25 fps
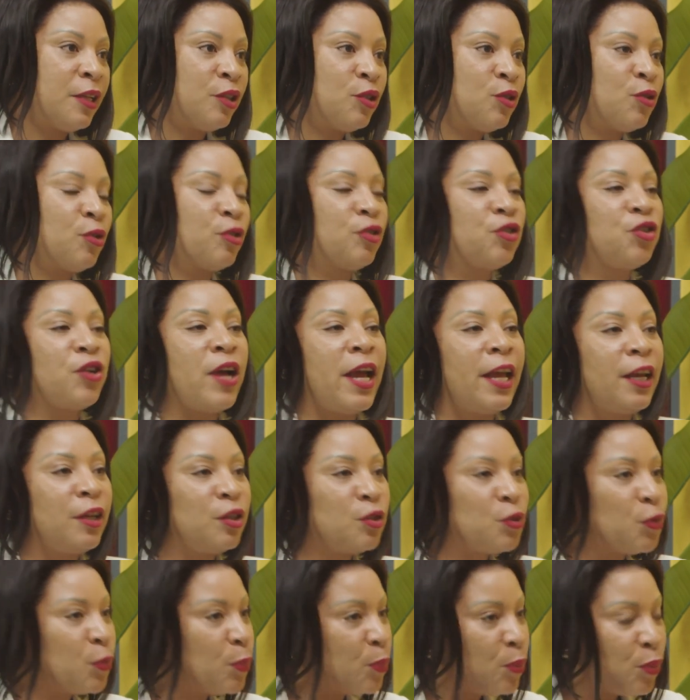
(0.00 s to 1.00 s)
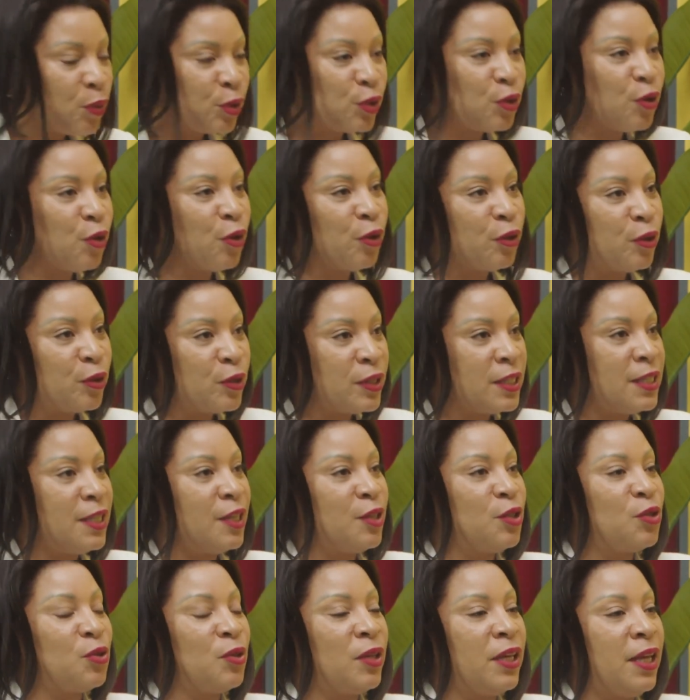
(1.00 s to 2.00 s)
So trying to put all those
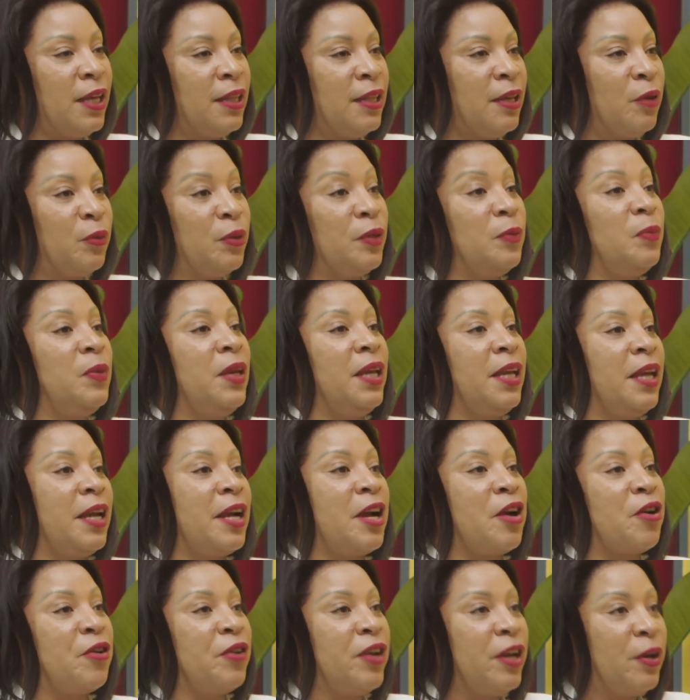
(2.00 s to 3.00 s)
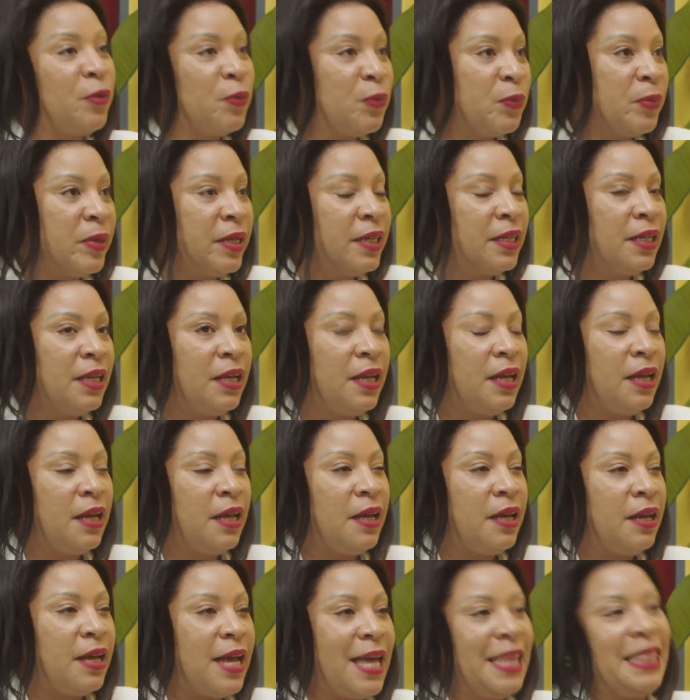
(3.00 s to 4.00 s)
things together with being a career woman,
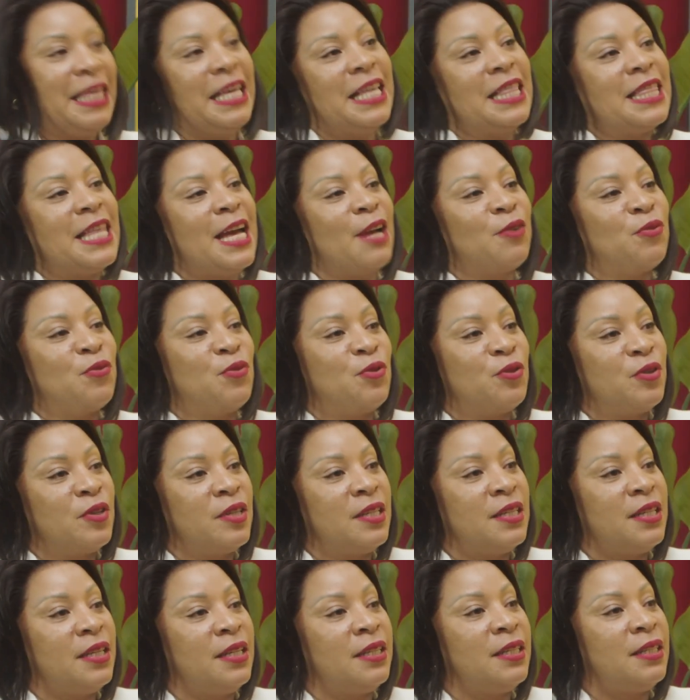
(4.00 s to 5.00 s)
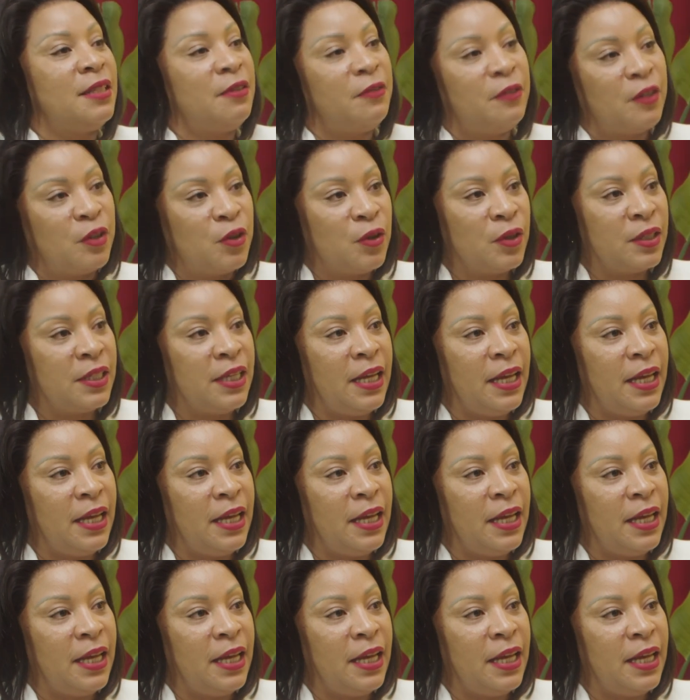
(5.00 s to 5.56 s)
I think that was difficult.